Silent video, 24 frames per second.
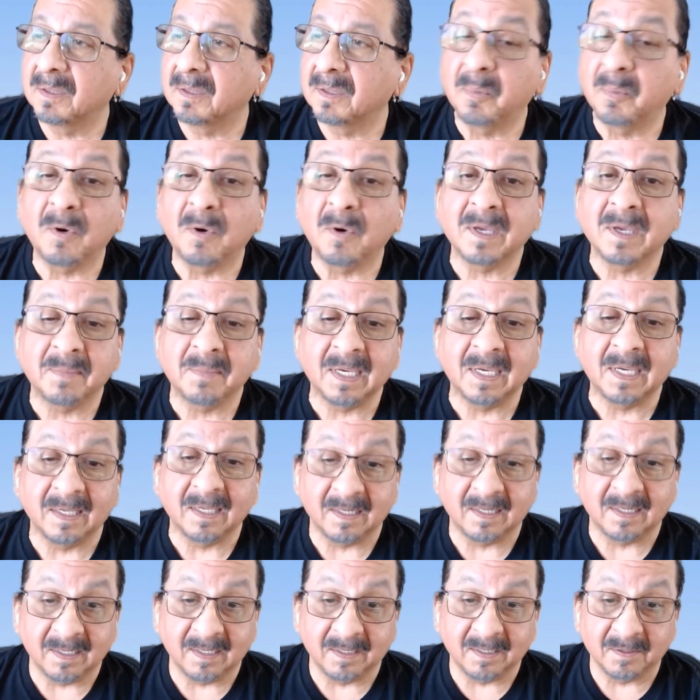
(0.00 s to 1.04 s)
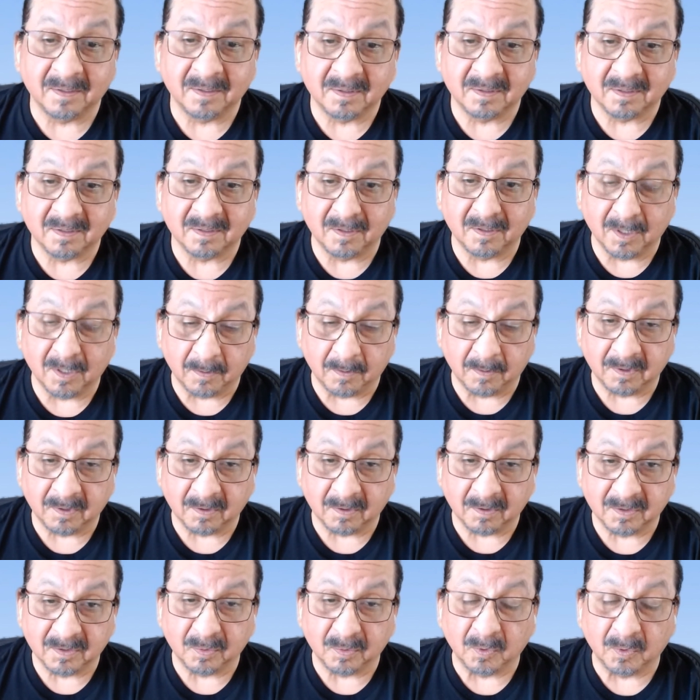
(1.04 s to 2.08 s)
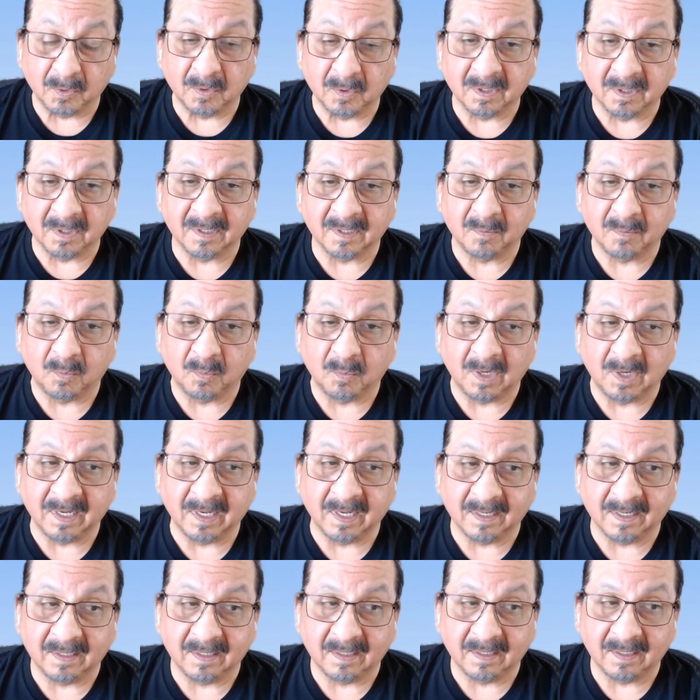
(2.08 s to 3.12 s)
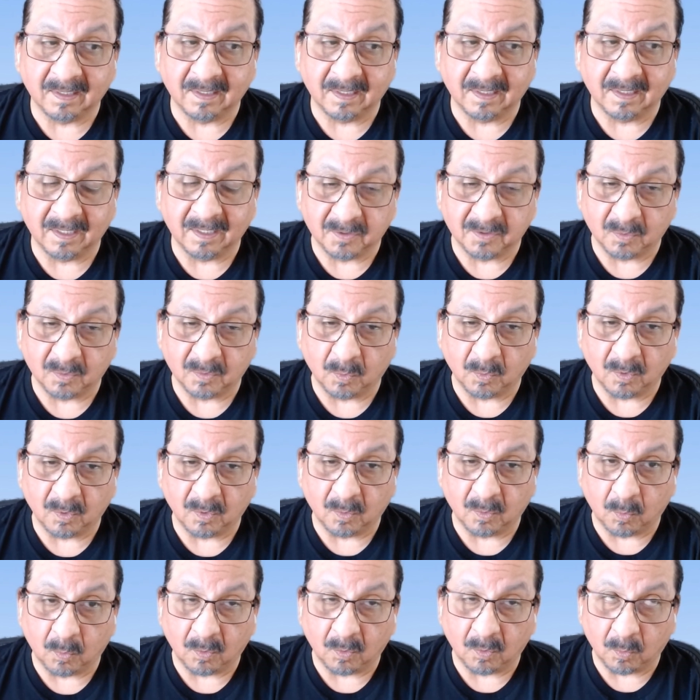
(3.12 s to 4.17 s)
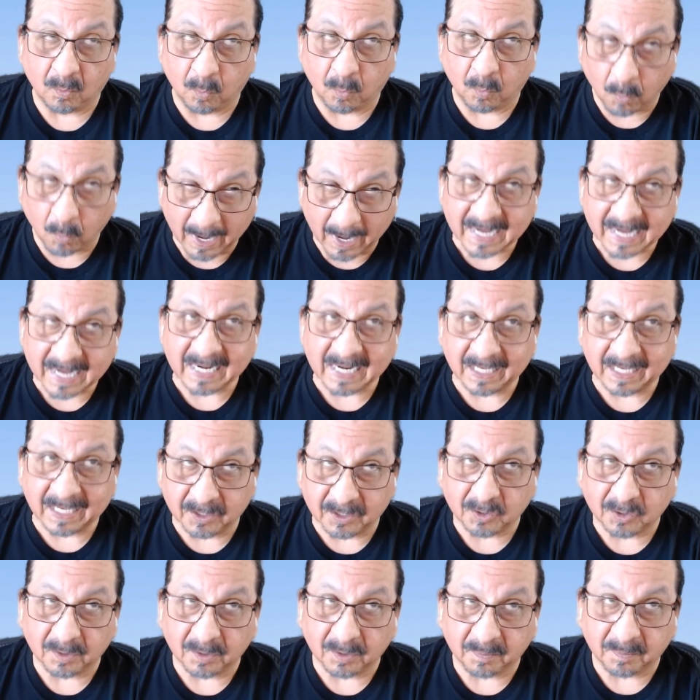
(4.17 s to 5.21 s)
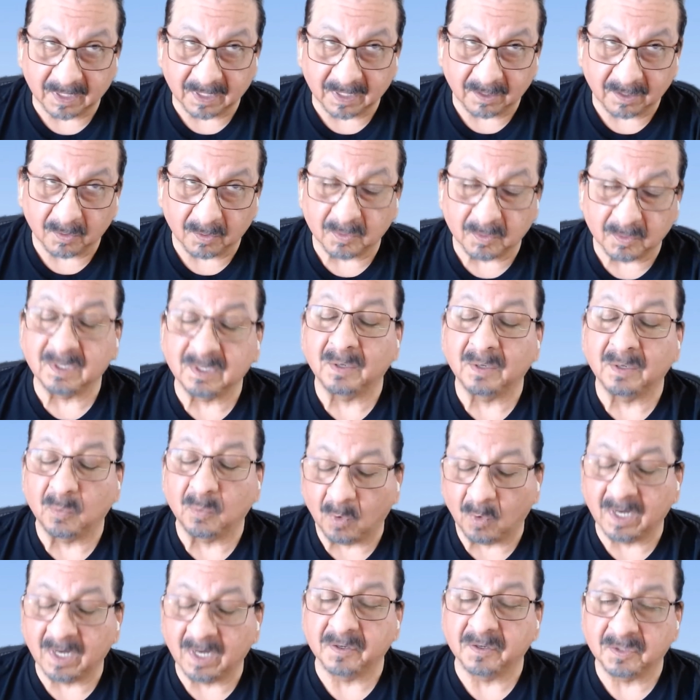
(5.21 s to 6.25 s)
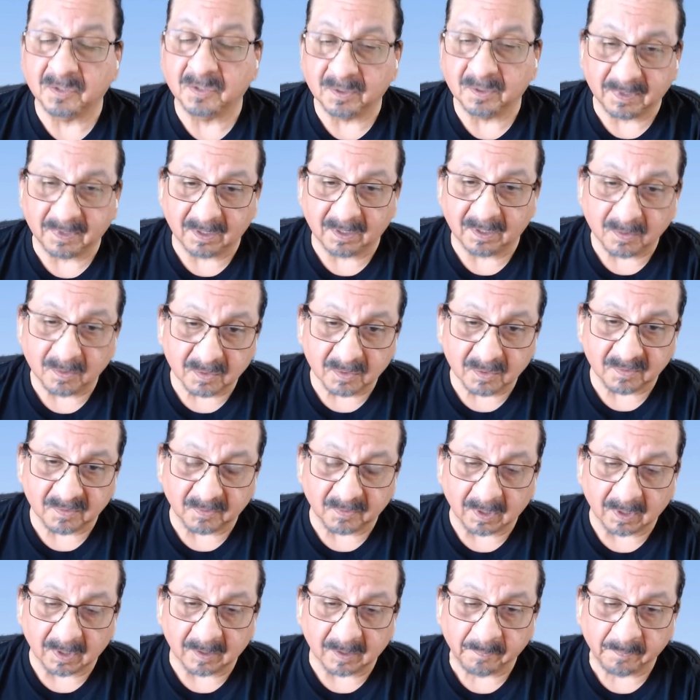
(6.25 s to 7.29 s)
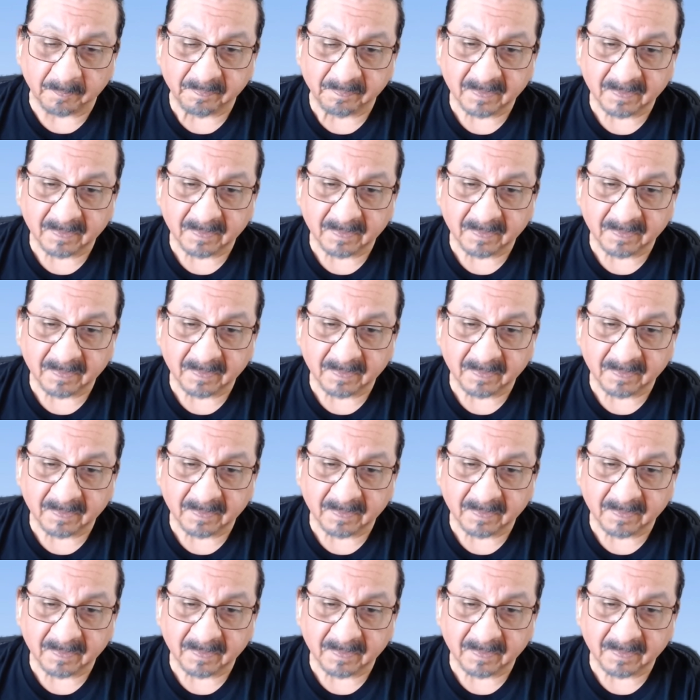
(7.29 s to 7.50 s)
The point being is know your tool and what it when it should be used and what it should be used for.